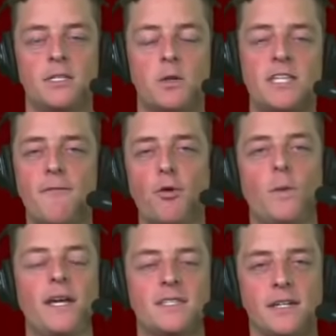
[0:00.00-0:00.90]
So several
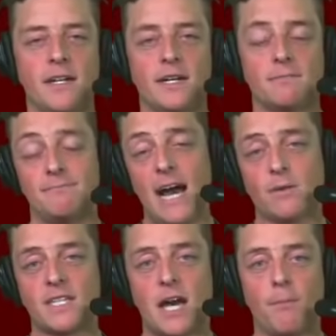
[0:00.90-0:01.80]
weeks ago, now
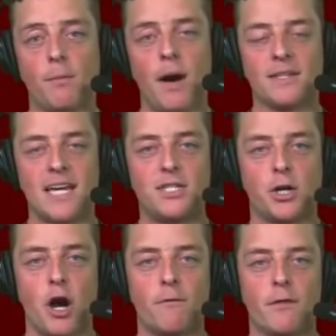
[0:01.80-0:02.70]
it's a couple months, I
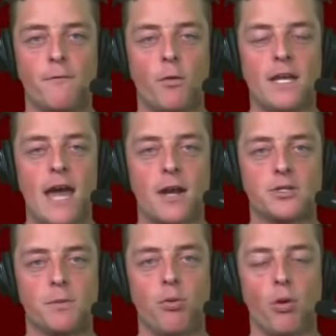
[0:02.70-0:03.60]
took over the
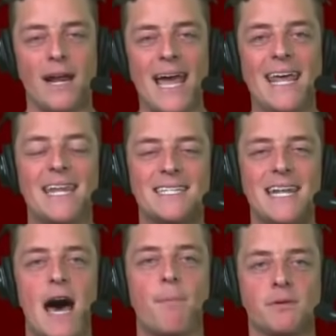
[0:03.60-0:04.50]
49ers report, and it is
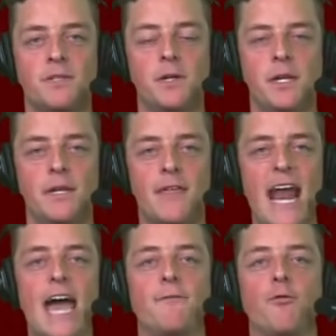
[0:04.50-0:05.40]
an opportunity that
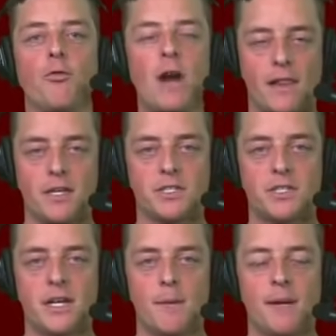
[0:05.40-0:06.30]
I have
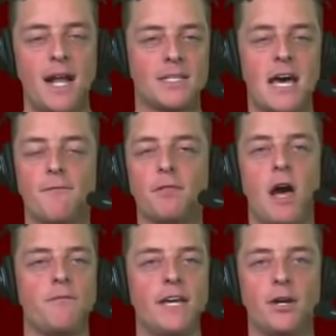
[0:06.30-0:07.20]
relished because I've
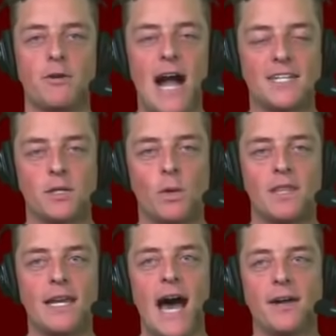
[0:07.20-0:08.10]
loved interacting
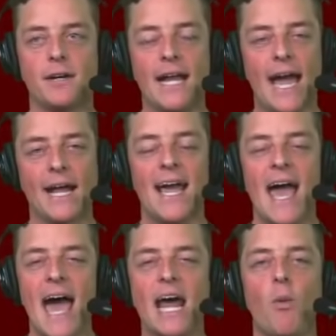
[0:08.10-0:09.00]
with the Niner gang.
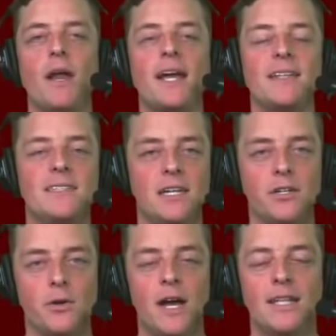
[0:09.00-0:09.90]
And I want to
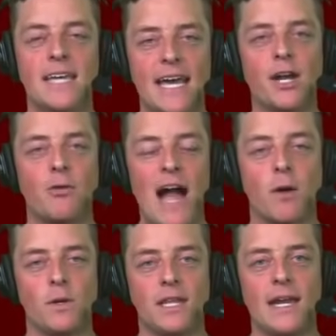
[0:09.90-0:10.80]
continue to
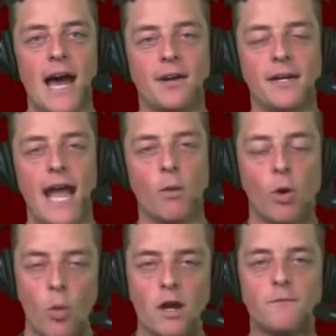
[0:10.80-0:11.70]
interact with the Niner gang.
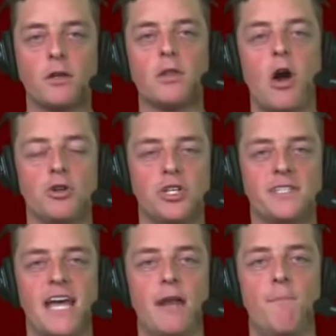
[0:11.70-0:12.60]
We're one of the
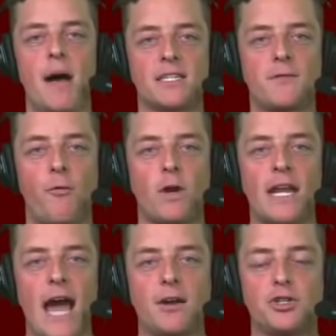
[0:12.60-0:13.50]
largest and best
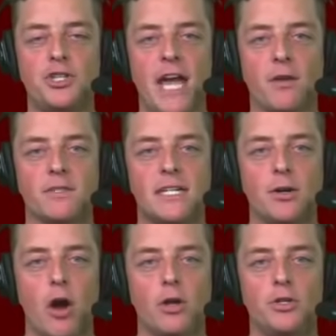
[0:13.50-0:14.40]
49ers channels
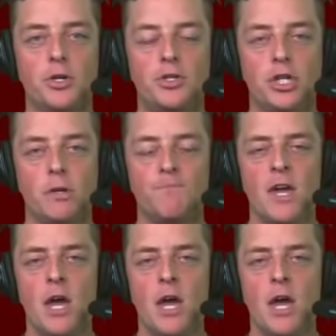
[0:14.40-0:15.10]
here on YouTube.